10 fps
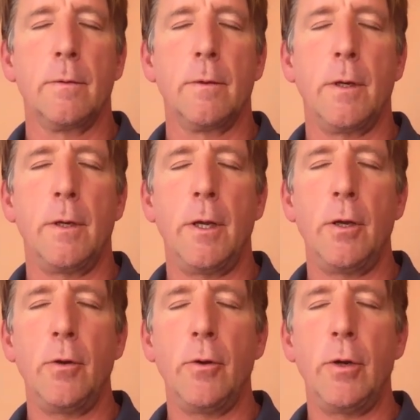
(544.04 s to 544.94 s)

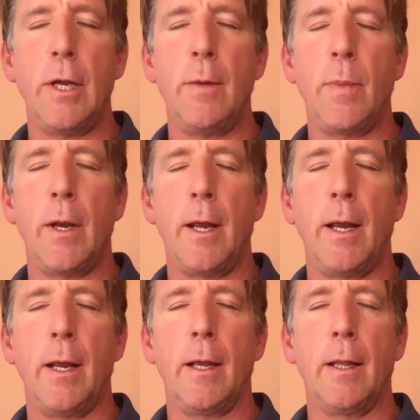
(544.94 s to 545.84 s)
Continue your deep
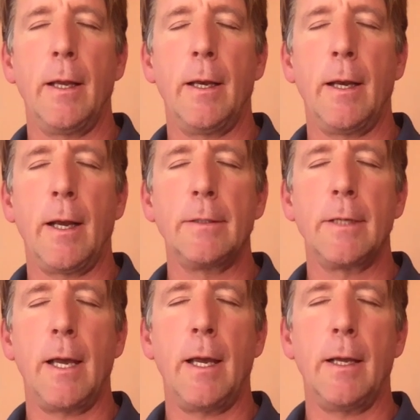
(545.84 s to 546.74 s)
inhaling and
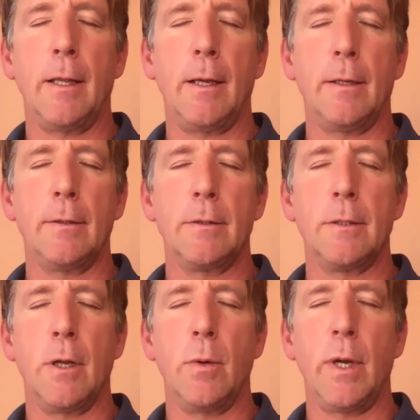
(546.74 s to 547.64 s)
exhaling,
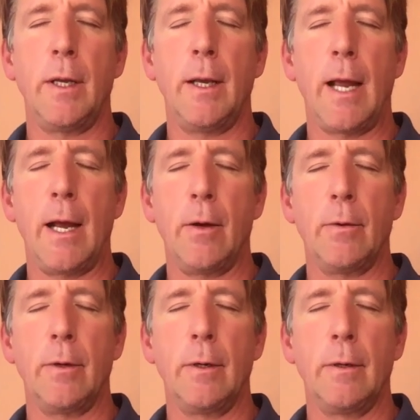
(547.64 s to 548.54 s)
slowing
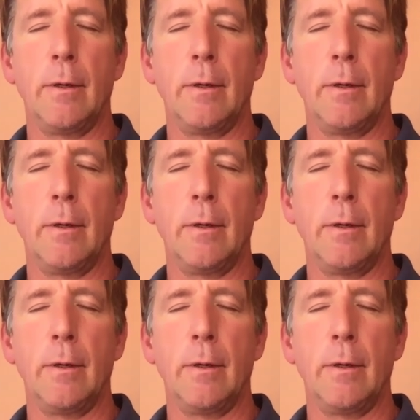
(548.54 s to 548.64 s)
down.